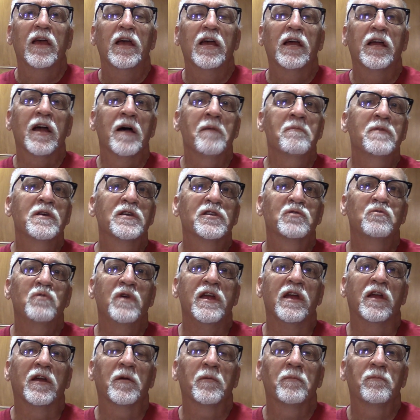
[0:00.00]
Come this
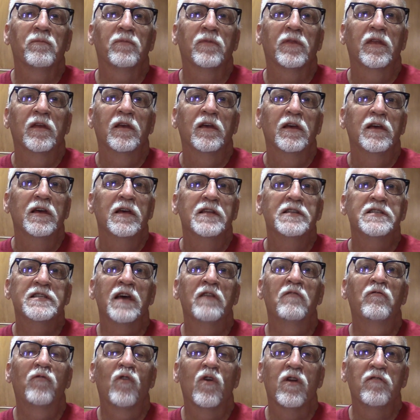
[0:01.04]
week,
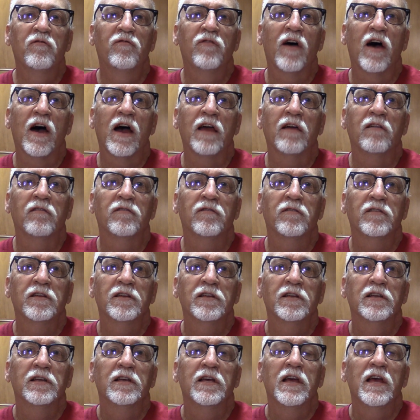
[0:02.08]
1045,
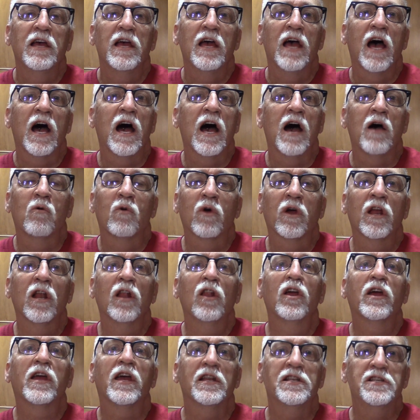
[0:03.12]
uh, we're going to
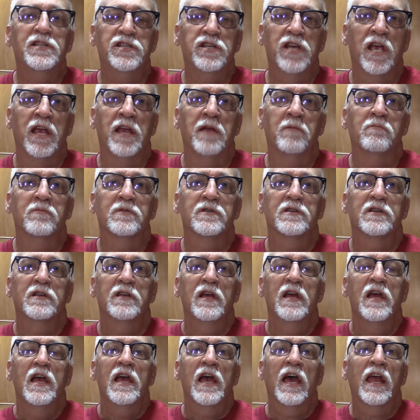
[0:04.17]
look at James
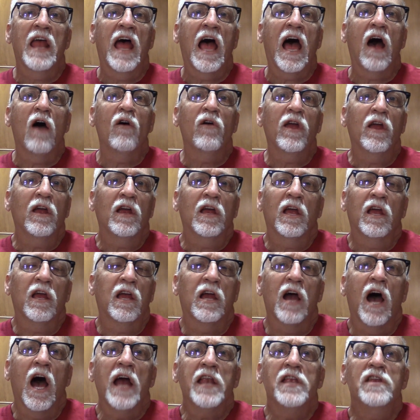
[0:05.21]
and how
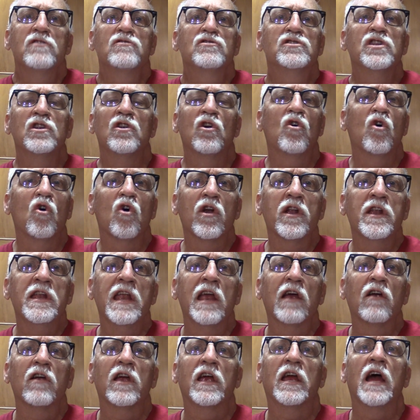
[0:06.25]
God used an
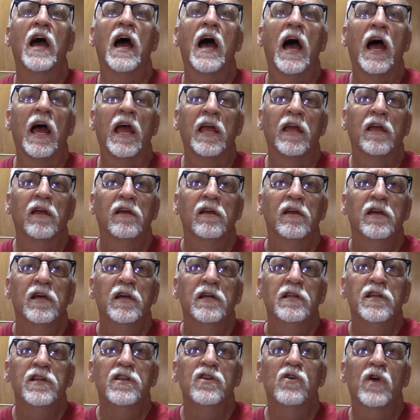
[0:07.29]
ordinary guy
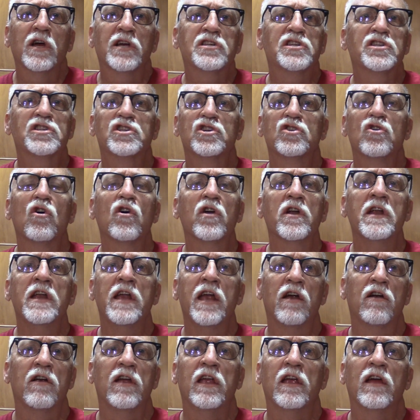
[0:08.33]
to do
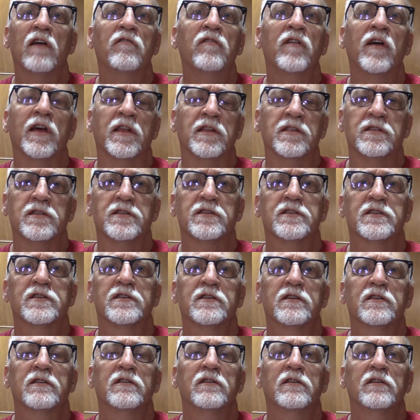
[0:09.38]
extraordinary events.
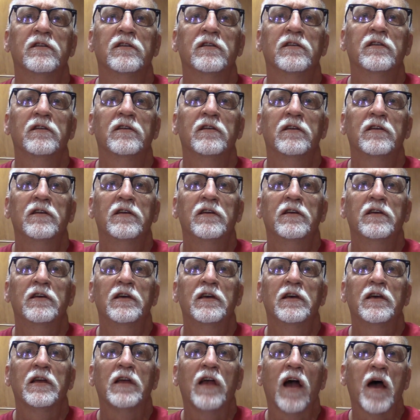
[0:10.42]

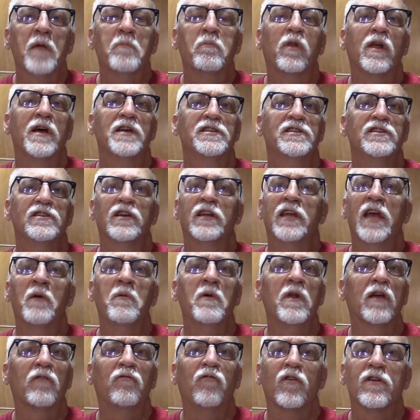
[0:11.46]
God bless you. Again,
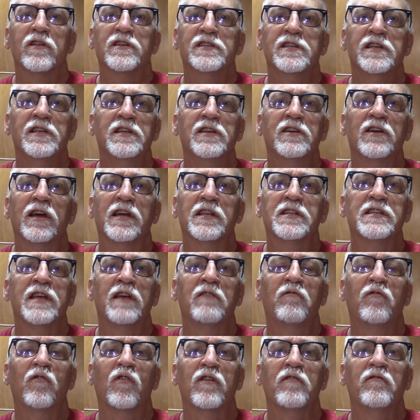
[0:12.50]
we look forward to seeing you at
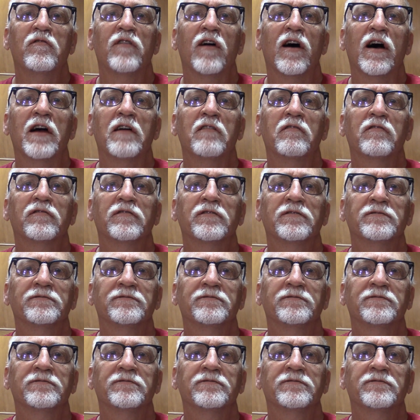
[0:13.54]
1045.